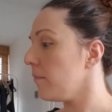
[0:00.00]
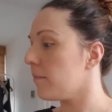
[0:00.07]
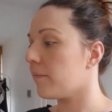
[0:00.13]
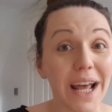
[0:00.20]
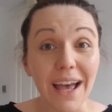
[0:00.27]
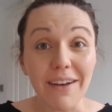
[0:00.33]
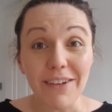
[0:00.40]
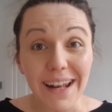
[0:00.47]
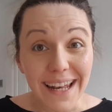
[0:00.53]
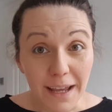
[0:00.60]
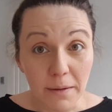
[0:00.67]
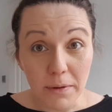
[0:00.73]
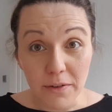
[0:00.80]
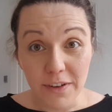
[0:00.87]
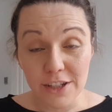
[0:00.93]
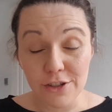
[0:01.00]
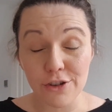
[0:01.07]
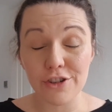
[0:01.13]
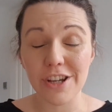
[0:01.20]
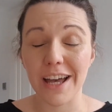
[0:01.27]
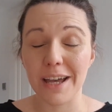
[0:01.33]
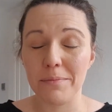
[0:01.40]
When I have a little bit of
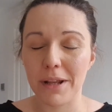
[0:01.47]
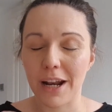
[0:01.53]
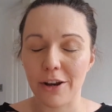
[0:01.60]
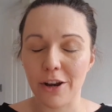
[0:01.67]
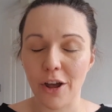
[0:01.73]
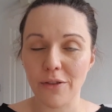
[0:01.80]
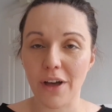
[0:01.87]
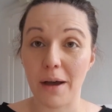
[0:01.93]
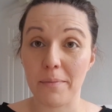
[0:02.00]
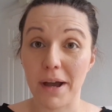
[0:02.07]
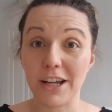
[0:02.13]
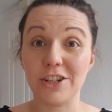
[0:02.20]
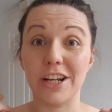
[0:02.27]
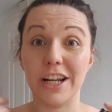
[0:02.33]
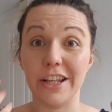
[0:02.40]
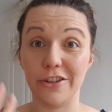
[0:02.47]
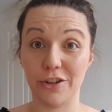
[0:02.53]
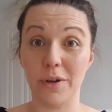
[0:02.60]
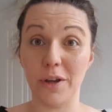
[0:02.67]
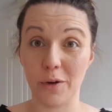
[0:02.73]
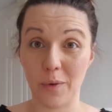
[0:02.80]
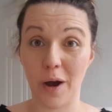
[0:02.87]
extra time and I know that I'm actually
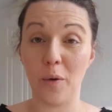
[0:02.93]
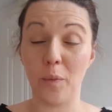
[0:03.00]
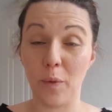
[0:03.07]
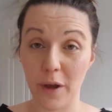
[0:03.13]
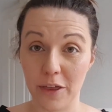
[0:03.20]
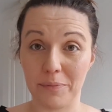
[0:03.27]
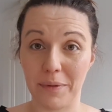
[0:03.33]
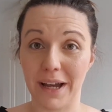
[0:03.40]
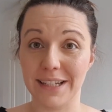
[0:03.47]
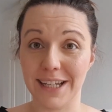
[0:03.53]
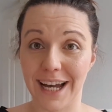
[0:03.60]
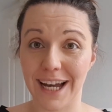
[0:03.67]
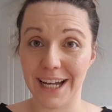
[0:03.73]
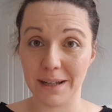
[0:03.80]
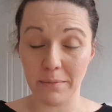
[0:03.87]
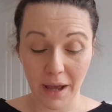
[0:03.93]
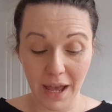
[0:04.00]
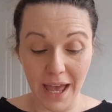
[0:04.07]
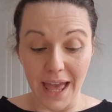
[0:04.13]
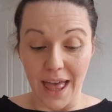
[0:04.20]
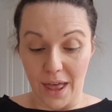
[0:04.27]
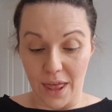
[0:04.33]
doing well with my time,
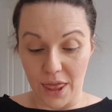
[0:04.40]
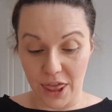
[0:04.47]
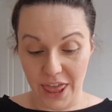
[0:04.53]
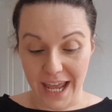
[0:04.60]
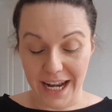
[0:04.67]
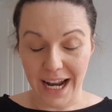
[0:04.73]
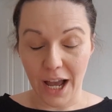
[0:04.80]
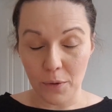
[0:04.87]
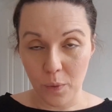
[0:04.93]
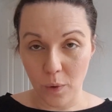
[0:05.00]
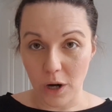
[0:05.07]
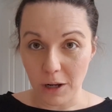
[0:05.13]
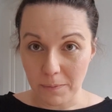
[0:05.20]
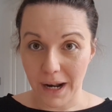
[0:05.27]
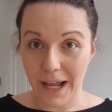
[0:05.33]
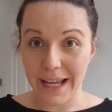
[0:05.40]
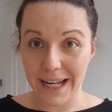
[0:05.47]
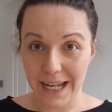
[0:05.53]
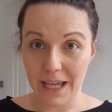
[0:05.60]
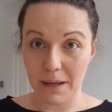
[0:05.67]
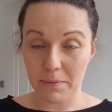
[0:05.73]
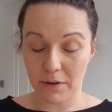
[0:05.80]
then I will apply a
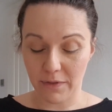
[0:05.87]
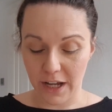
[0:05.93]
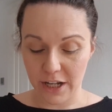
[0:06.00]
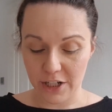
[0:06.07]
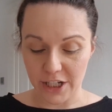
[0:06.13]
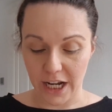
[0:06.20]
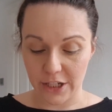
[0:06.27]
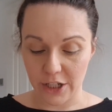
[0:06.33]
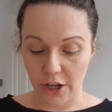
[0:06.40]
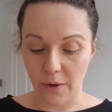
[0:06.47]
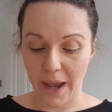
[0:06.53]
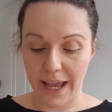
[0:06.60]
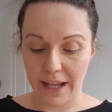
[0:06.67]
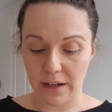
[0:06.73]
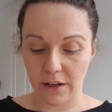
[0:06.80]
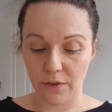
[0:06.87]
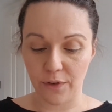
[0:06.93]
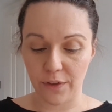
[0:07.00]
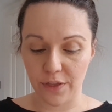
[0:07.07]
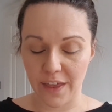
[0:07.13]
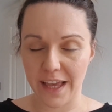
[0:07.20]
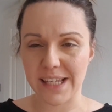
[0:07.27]
little bit of eyeshadow. And
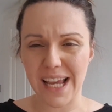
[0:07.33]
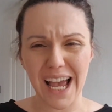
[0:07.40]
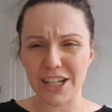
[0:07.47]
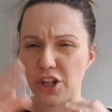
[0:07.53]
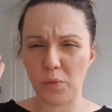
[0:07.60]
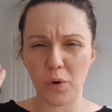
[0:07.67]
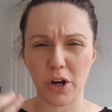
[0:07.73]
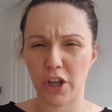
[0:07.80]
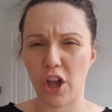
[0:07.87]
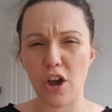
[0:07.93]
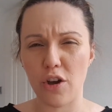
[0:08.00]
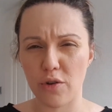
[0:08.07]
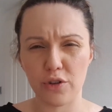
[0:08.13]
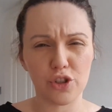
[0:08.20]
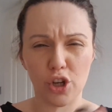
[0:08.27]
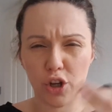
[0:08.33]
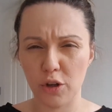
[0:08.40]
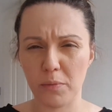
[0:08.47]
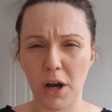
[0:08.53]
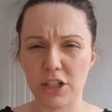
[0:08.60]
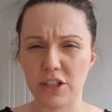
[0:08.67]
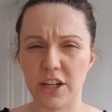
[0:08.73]
for this, I don't want to go
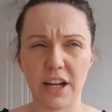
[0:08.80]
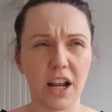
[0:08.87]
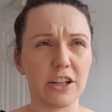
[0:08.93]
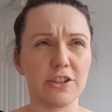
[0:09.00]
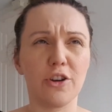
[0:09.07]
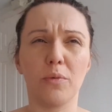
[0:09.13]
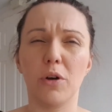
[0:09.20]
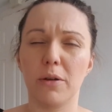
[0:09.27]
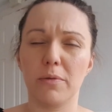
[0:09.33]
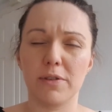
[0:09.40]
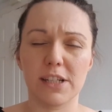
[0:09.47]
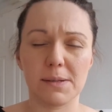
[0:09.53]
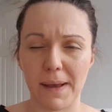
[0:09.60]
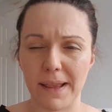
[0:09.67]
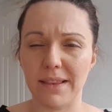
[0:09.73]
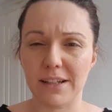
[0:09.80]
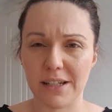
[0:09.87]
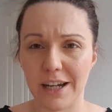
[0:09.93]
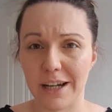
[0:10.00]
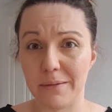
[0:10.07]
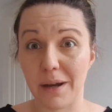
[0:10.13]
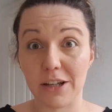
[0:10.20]
too much, and I don't want to spend the
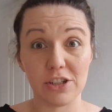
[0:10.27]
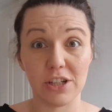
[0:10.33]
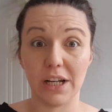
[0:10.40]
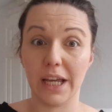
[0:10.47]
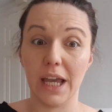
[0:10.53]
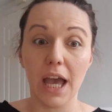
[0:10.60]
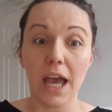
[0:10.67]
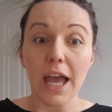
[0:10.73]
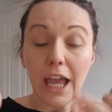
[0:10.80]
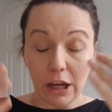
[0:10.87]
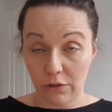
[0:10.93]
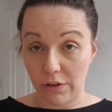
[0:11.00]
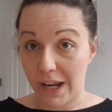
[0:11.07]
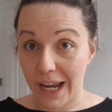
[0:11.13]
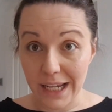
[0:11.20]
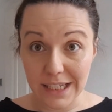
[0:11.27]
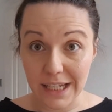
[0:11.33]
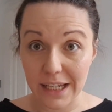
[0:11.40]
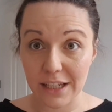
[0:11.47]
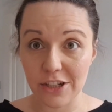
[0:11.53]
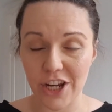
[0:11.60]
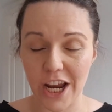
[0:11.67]
time actually
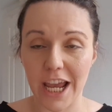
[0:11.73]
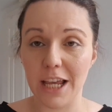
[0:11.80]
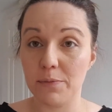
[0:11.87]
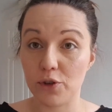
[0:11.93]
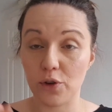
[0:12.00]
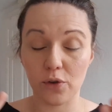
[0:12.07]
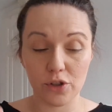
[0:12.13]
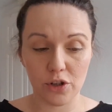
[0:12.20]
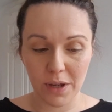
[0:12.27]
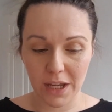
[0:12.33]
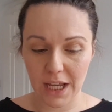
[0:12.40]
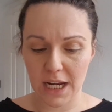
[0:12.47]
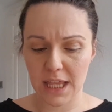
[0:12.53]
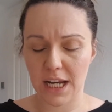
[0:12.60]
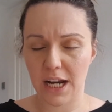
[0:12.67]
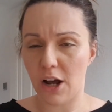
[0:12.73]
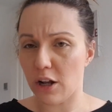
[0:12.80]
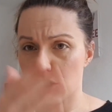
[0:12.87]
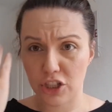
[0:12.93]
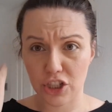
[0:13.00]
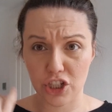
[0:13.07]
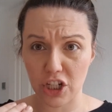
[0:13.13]
creating shapes or doing anything.
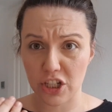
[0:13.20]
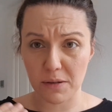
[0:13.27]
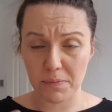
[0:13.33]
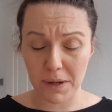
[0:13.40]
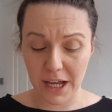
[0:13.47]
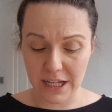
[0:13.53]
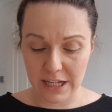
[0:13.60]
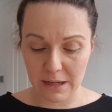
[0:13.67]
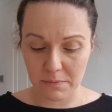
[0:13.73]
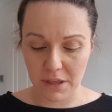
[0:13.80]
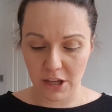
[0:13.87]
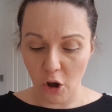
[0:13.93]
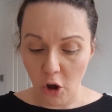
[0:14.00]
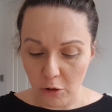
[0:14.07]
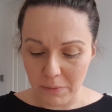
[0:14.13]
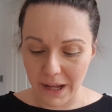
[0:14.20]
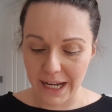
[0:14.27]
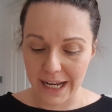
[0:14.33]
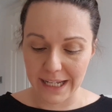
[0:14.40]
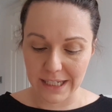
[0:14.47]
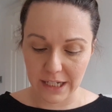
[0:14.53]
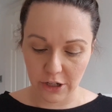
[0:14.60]
I'll just apply something on my
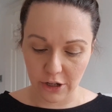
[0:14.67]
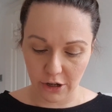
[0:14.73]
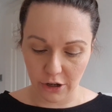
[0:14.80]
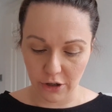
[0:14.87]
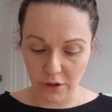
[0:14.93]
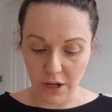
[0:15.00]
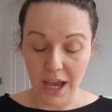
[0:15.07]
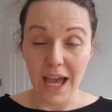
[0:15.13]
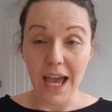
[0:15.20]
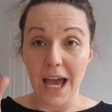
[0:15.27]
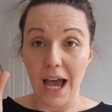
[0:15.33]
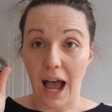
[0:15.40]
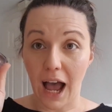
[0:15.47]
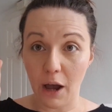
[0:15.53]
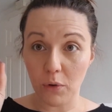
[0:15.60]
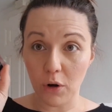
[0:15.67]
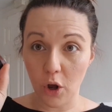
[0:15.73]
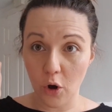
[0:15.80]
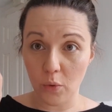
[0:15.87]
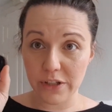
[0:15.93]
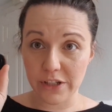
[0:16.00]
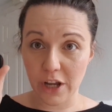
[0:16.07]
lid and go. I will
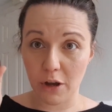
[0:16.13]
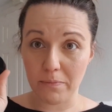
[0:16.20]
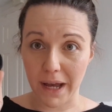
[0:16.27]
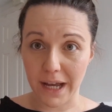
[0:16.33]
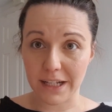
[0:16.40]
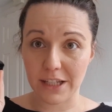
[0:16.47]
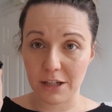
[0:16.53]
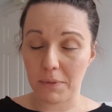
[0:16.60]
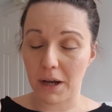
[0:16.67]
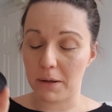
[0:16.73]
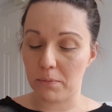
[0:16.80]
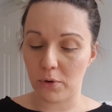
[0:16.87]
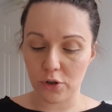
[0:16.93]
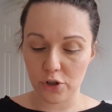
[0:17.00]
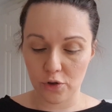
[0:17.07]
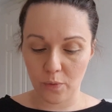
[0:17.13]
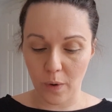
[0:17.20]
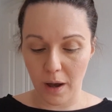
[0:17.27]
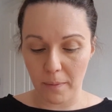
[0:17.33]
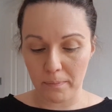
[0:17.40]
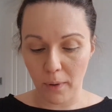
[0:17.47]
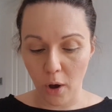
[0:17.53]
always go back to my
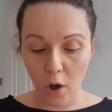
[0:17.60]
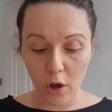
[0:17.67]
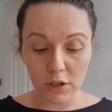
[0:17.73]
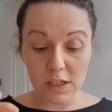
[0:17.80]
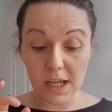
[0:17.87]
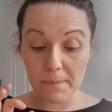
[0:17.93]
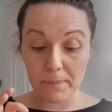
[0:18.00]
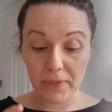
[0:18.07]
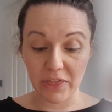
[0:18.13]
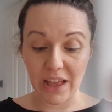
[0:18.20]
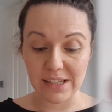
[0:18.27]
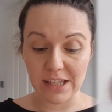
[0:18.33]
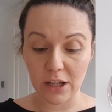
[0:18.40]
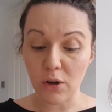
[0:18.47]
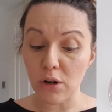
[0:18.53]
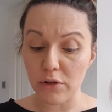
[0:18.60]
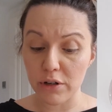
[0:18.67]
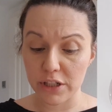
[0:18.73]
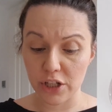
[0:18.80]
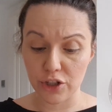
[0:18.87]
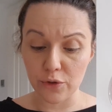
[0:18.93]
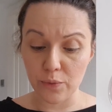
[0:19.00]
Bourjois pot, and that's the Color
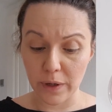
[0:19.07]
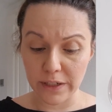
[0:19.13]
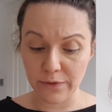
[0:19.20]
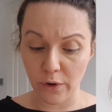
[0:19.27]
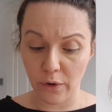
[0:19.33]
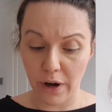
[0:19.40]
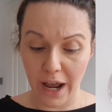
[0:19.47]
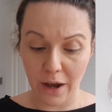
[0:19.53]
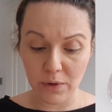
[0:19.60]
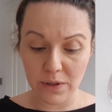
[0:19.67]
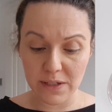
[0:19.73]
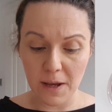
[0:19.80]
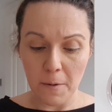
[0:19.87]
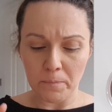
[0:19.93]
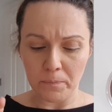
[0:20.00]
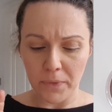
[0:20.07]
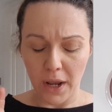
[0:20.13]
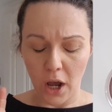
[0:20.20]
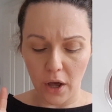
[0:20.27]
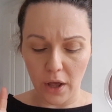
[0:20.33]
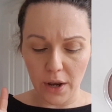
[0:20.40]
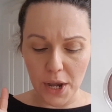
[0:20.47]
Edition 24 Hours
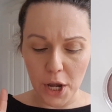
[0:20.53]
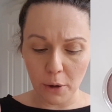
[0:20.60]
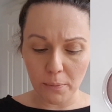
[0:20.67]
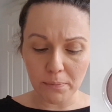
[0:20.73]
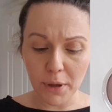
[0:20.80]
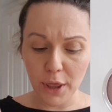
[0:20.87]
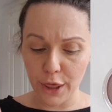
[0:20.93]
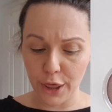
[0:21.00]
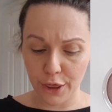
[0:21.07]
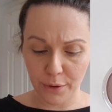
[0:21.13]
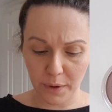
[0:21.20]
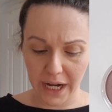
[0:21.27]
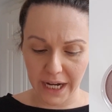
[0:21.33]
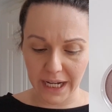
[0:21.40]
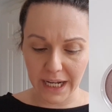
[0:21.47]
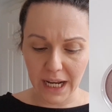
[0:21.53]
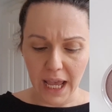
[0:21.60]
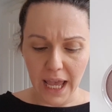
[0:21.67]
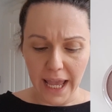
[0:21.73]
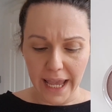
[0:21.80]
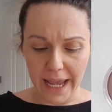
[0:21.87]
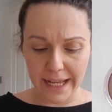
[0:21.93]
number 3.
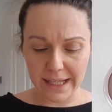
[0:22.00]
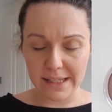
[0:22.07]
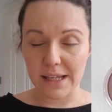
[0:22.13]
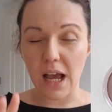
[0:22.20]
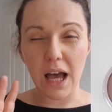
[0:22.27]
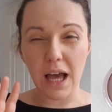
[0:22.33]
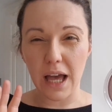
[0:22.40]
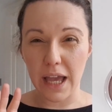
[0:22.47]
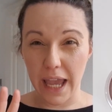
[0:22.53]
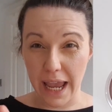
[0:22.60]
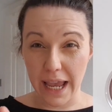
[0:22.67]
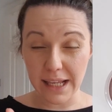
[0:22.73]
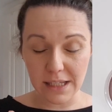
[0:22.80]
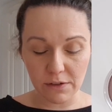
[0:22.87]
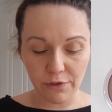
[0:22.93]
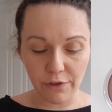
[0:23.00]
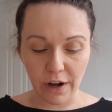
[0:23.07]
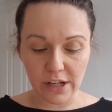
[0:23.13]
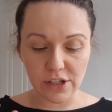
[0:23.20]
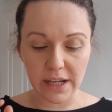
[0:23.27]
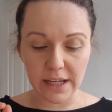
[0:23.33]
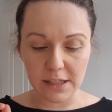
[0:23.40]
It is in
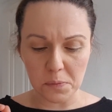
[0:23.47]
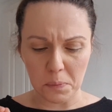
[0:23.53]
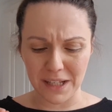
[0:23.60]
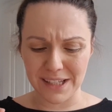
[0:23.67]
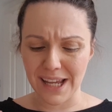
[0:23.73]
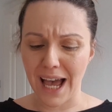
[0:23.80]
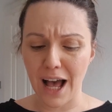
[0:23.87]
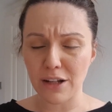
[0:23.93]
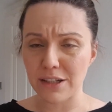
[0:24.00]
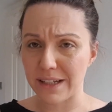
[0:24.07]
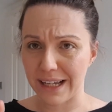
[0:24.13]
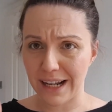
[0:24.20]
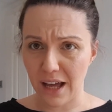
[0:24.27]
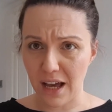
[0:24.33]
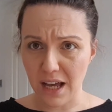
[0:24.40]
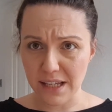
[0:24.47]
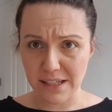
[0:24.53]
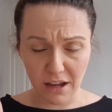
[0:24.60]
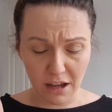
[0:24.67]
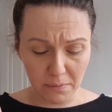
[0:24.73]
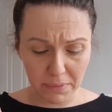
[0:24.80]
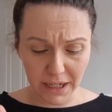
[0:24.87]
French, it's Petal de
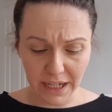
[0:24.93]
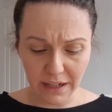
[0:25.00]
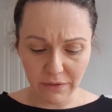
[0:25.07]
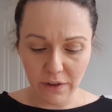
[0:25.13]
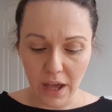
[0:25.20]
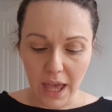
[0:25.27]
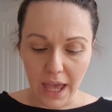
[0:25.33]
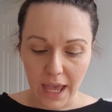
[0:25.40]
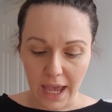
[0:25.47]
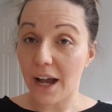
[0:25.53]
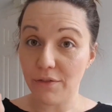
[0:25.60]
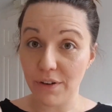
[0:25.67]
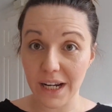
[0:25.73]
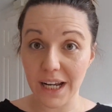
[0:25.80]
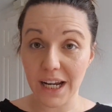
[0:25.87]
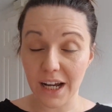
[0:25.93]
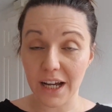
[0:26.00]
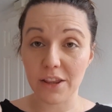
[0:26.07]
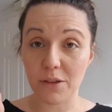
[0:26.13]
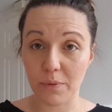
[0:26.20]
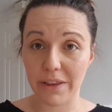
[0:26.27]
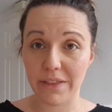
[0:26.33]
Glace, I believe. I really
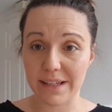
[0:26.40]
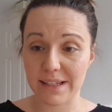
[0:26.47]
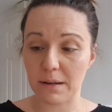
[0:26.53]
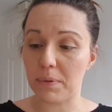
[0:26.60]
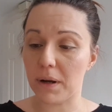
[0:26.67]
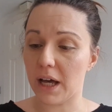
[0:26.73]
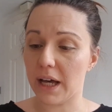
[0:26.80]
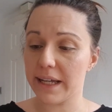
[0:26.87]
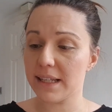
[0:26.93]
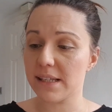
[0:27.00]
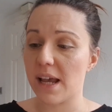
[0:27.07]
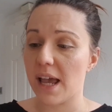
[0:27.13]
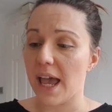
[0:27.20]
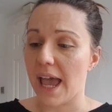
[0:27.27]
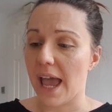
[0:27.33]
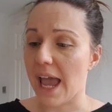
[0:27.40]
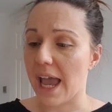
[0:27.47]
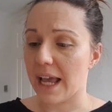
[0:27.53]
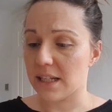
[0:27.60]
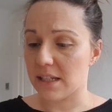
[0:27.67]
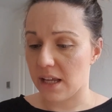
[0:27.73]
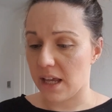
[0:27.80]
like the way this applies,
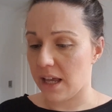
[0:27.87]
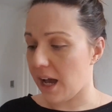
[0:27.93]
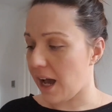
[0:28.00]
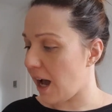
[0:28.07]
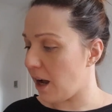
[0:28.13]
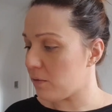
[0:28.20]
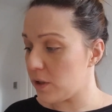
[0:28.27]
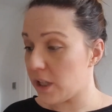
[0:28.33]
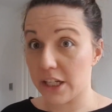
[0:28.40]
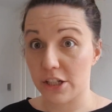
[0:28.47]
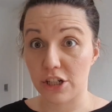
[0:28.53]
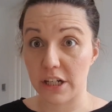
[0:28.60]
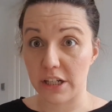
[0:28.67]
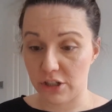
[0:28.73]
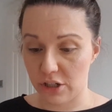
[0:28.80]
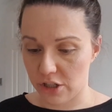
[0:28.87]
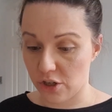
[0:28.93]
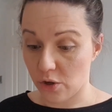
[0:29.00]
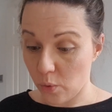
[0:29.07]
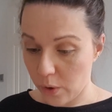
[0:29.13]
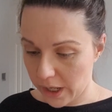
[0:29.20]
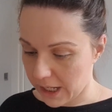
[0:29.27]
and I will literally
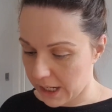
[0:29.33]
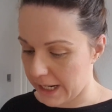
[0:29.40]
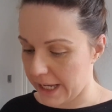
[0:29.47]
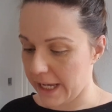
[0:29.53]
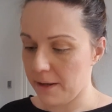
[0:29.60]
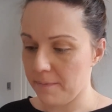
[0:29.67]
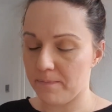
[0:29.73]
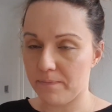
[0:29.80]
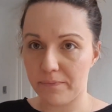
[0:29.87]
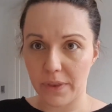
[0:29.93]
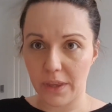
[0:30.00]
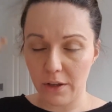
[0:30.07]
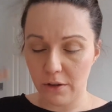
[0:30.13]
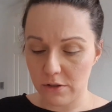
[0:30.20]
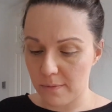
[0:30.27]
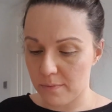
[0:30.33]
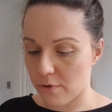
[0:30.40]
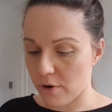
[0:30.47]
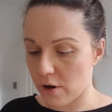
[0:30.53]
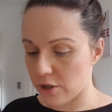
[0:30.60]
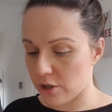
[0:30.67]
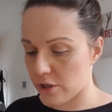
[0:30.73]
just quickly use a
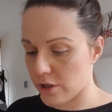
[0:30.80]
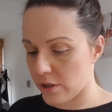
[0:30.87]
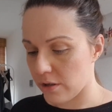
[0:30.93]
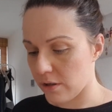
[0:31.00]
brush.